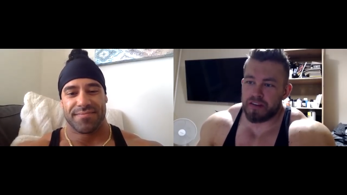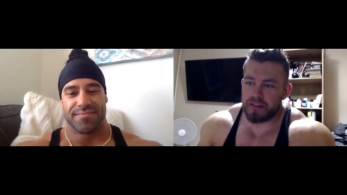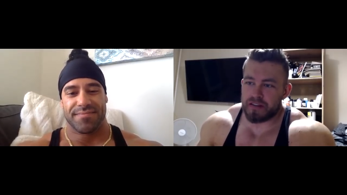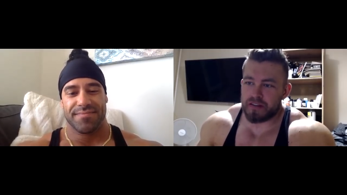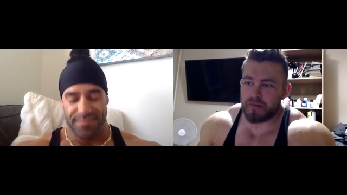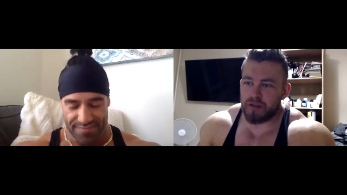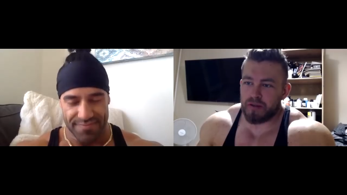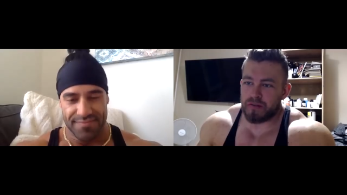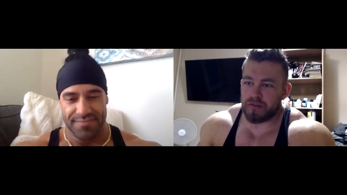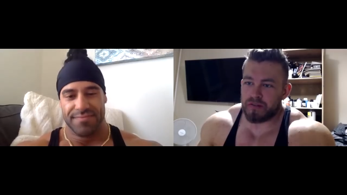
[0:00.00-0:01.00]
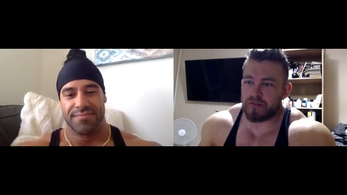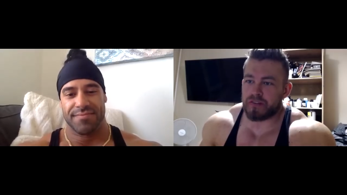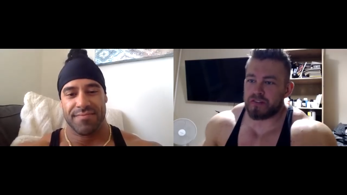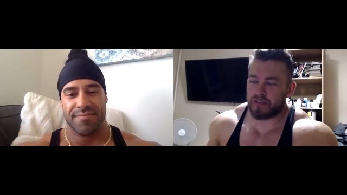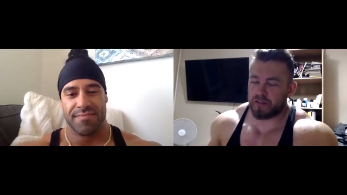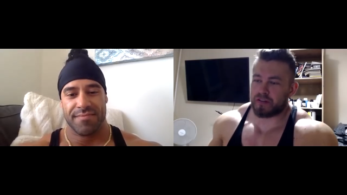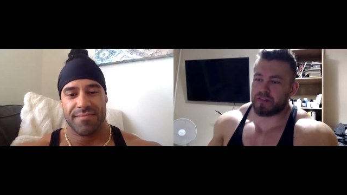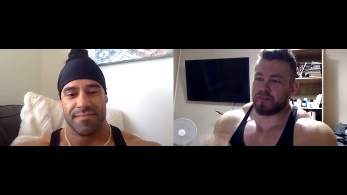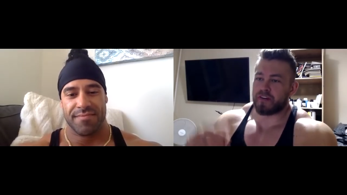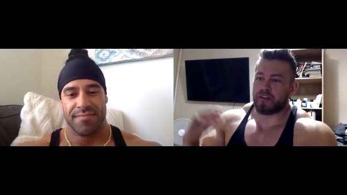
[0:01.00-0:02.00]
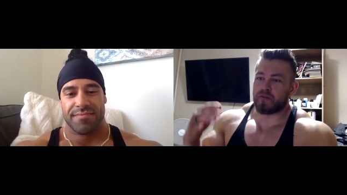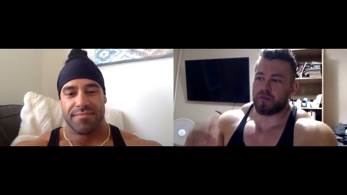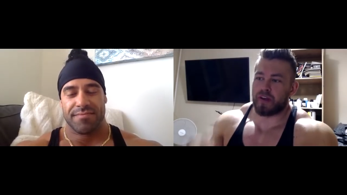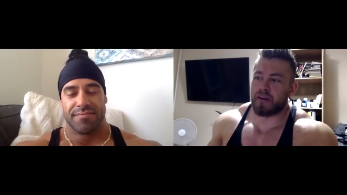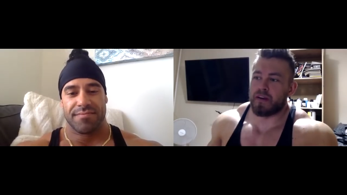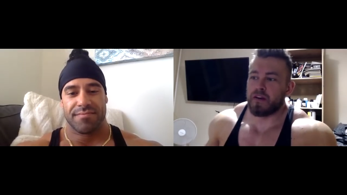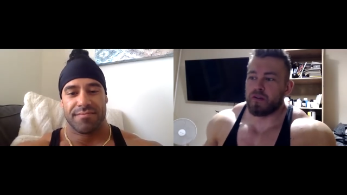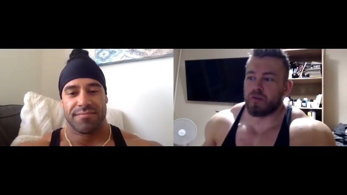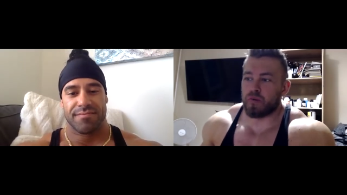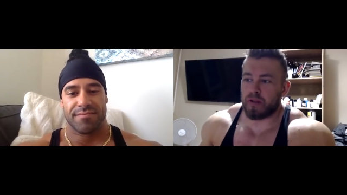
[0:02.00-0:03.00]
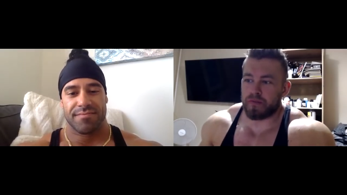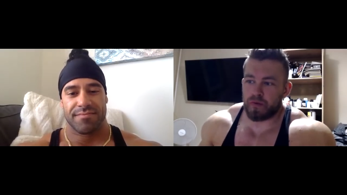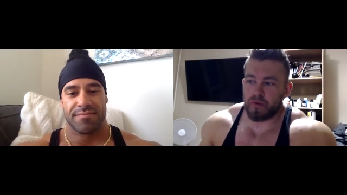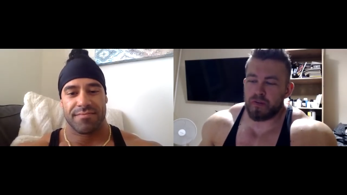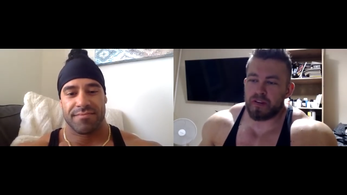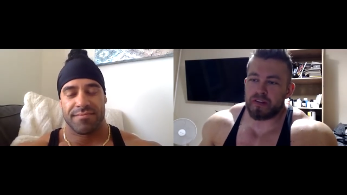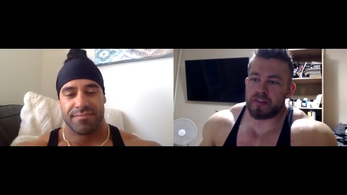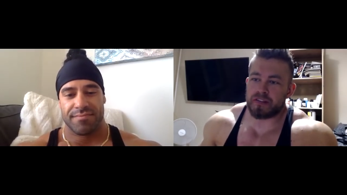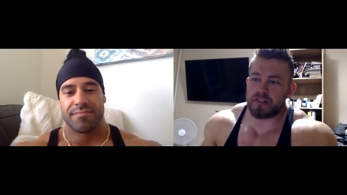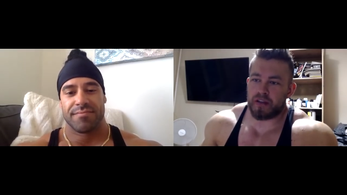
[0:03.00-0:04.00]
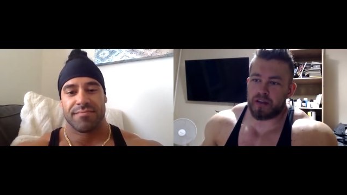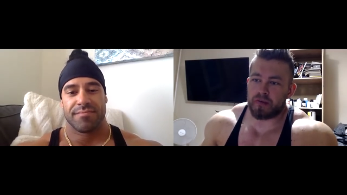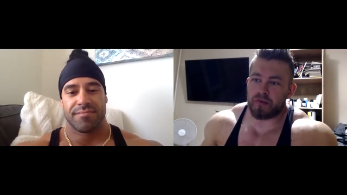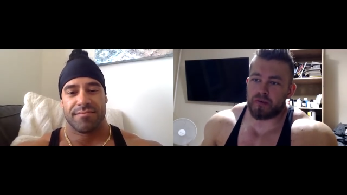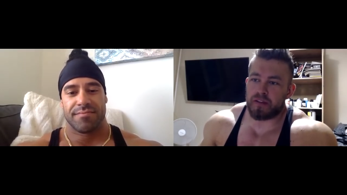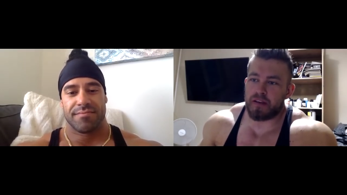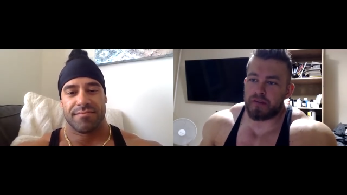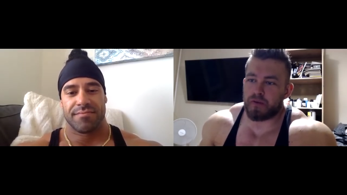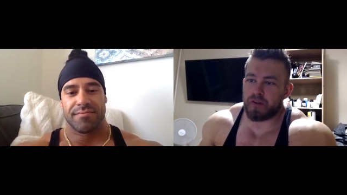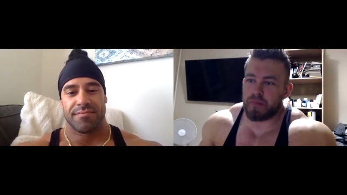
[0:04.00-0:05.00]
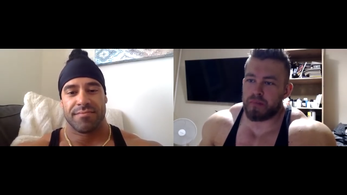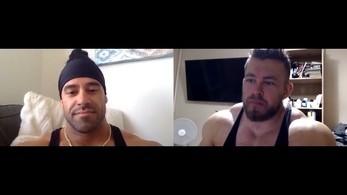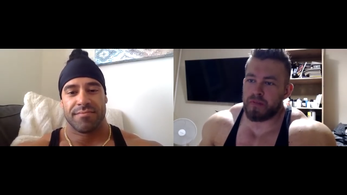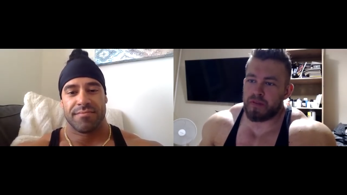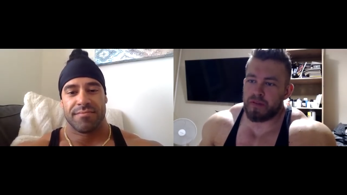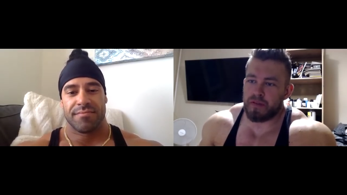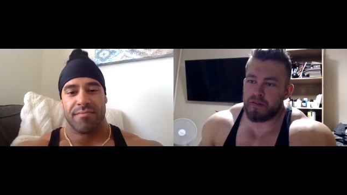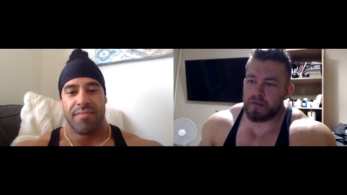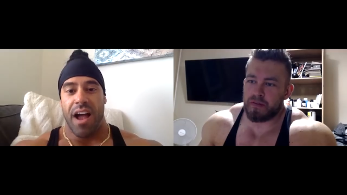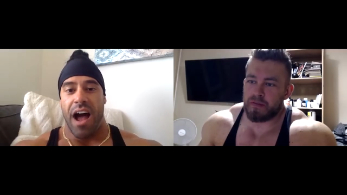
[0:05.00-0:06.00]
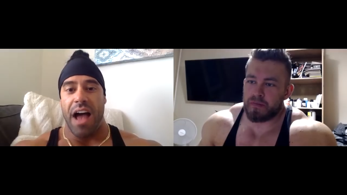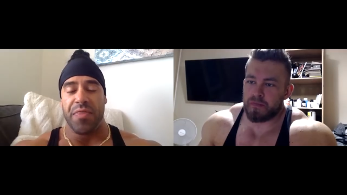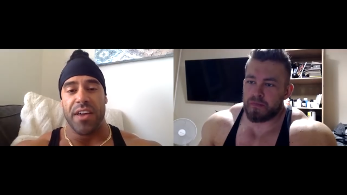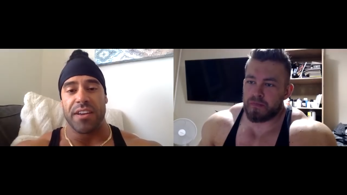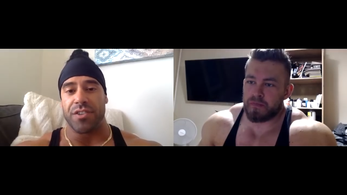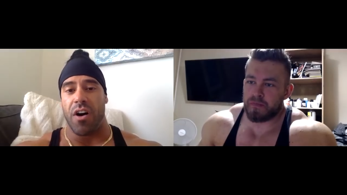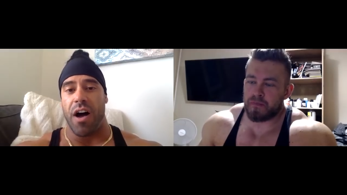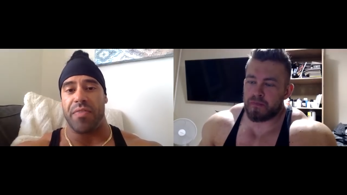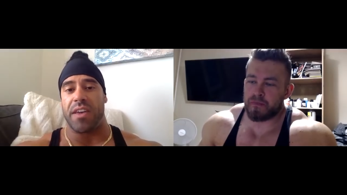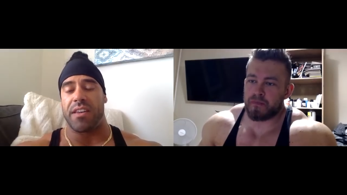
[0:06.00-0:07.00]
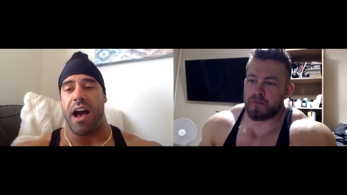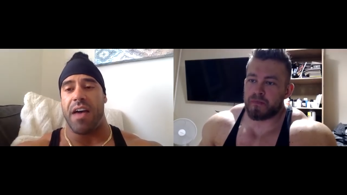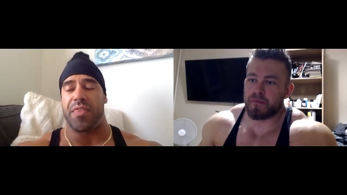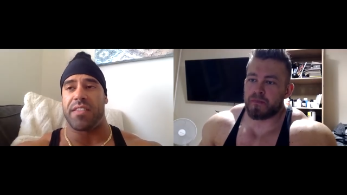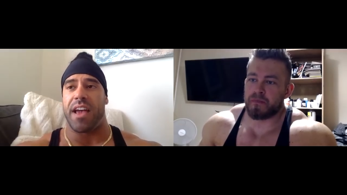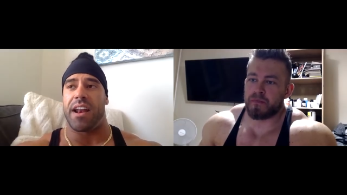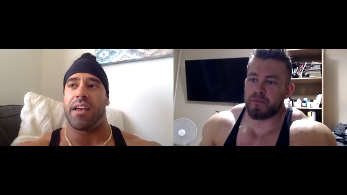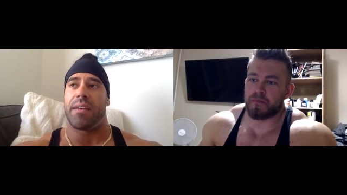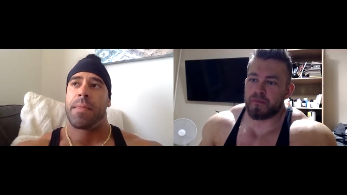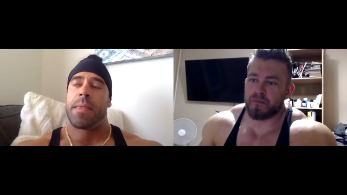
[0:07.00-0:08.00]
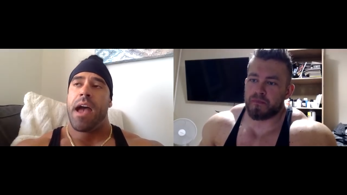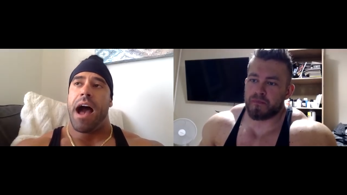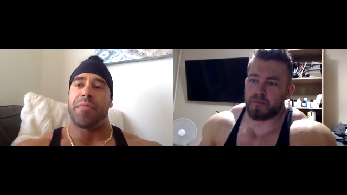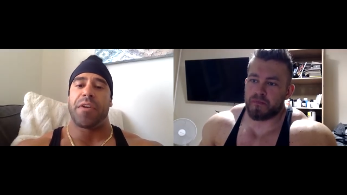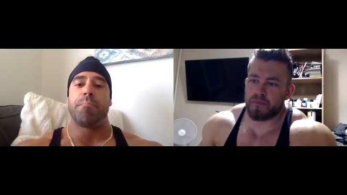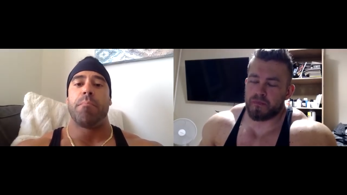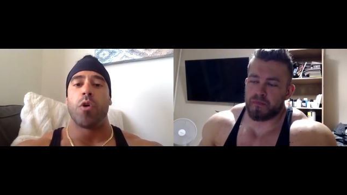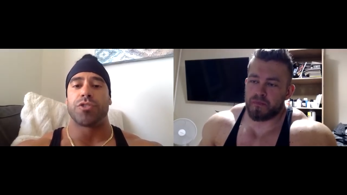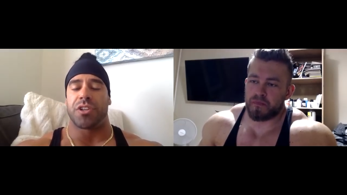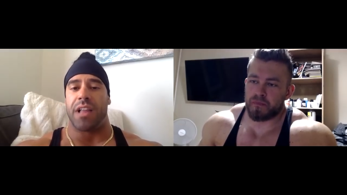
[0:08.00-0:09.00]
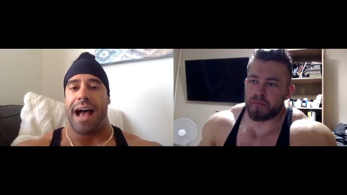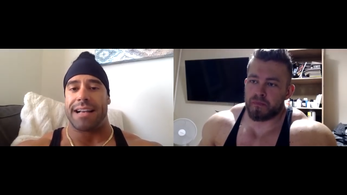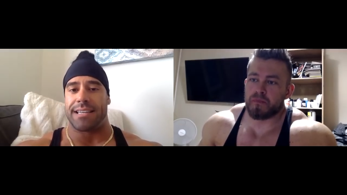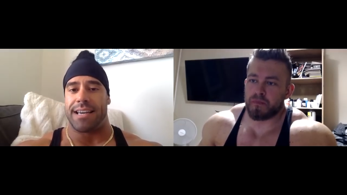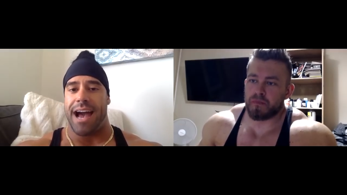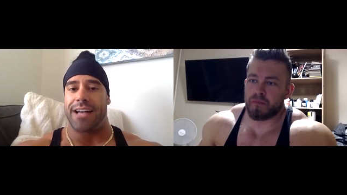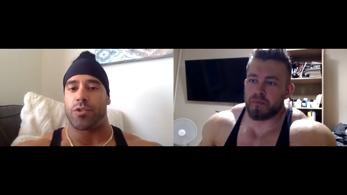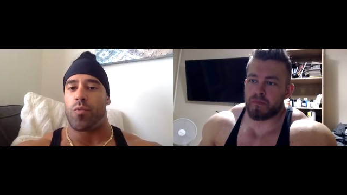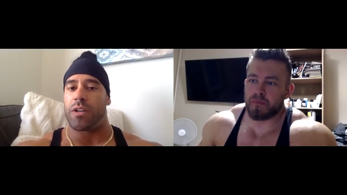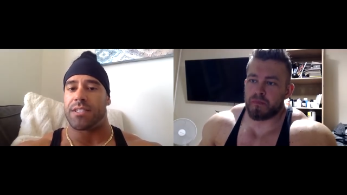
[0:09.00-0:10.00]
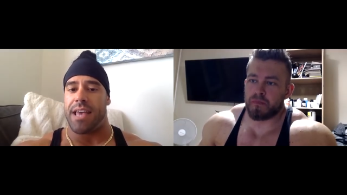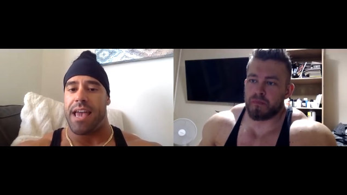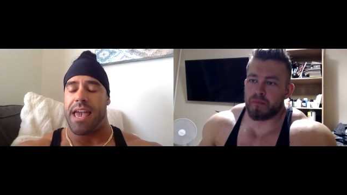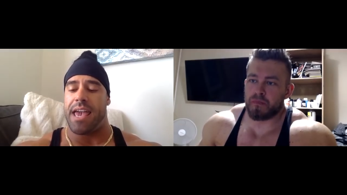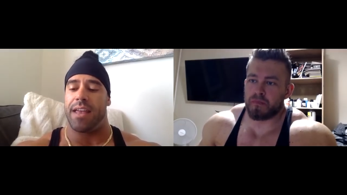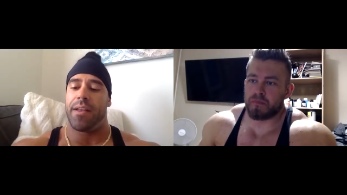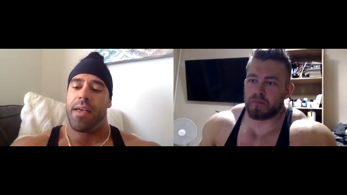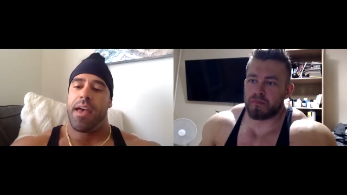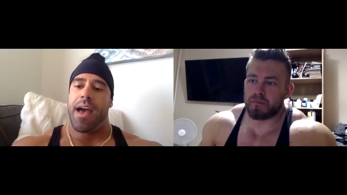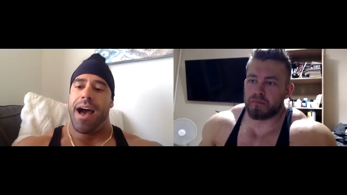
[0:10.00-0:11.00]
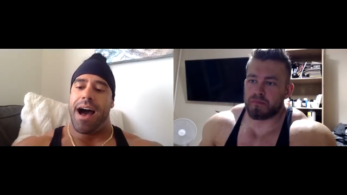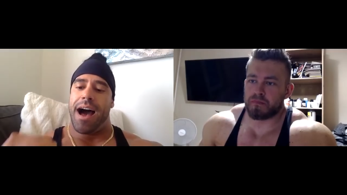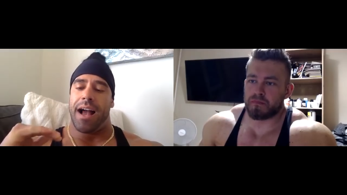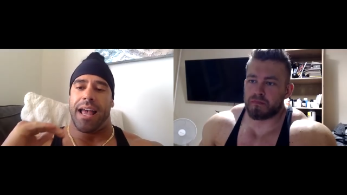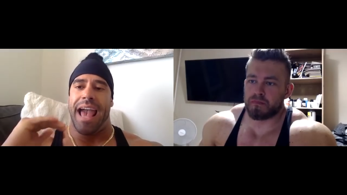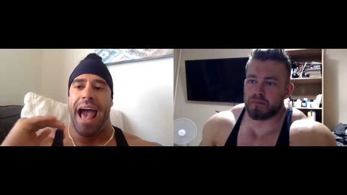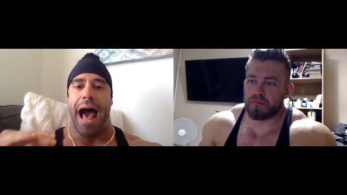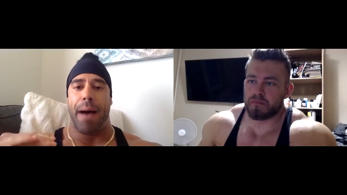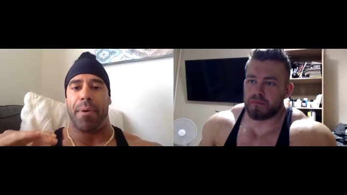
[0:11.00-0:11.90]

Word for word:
Speaker 1: He's also mm-hmm. uh, trans, uh, transferring to the 212. Do you think that's a good idea for him?
Speaker 2: I think so. I think I think that I think most classic guys once they hit a cap